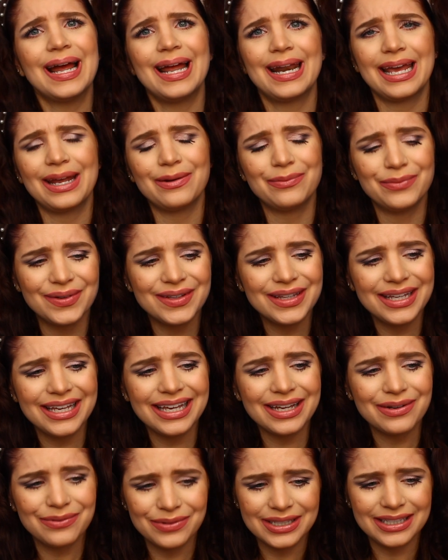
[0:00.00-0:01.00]
And I
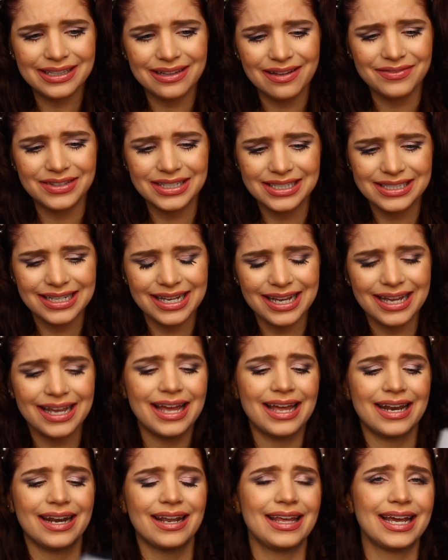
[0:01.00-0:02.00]
really, really love this thing.
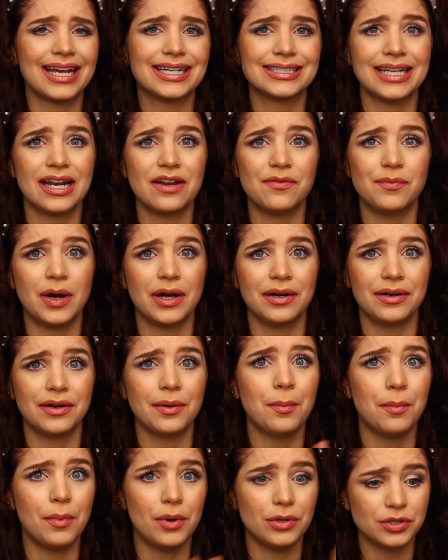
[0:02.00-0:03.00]
And like I said, I've bought
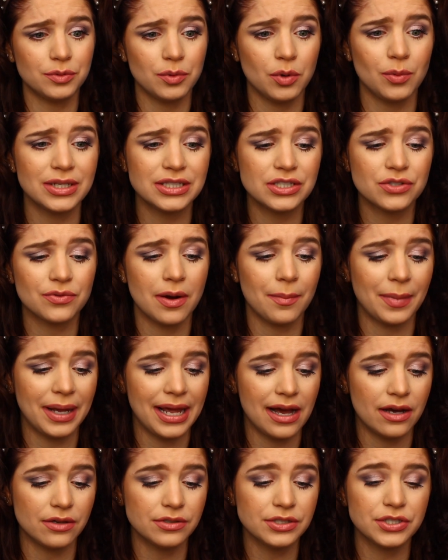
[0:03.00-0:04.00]
multiple ones throughout my
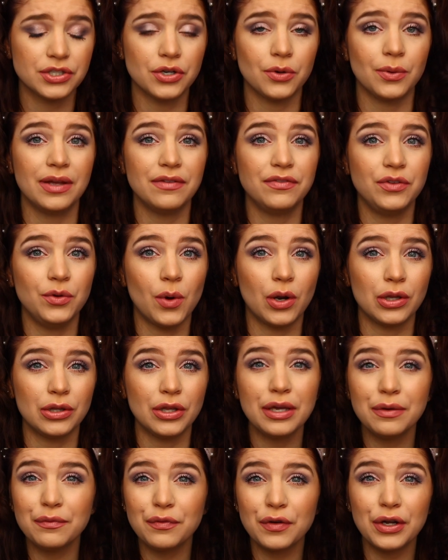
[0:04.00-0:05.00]
house. So if you are
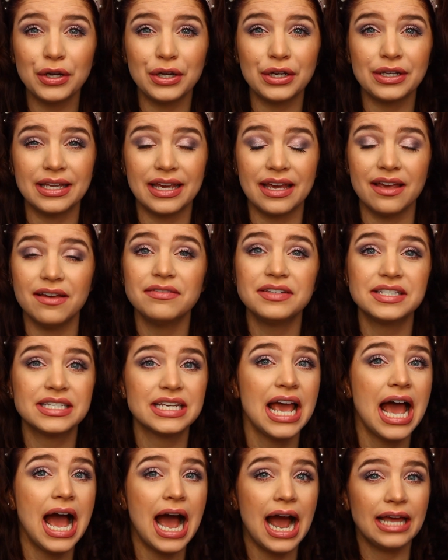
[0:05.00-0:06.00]
looking for a good gift,
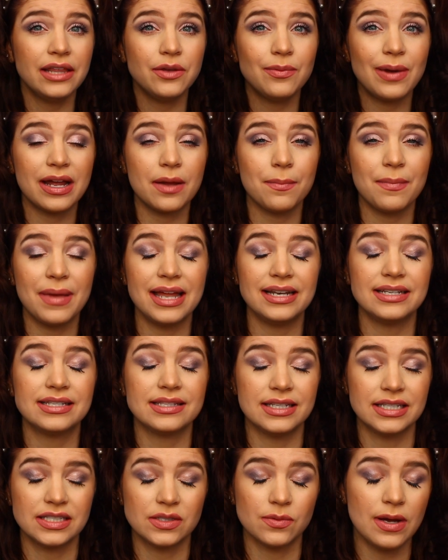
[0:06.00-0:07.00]
highly recommend
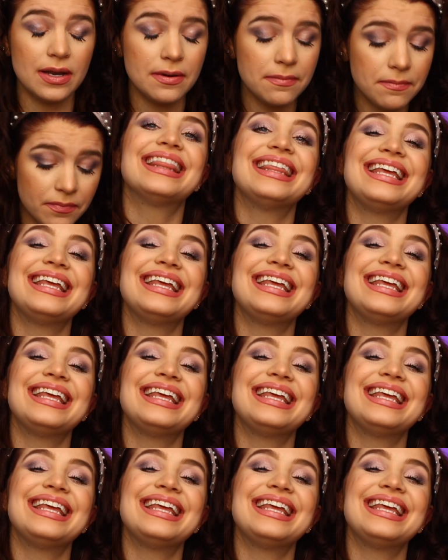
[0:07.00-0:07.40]
this one.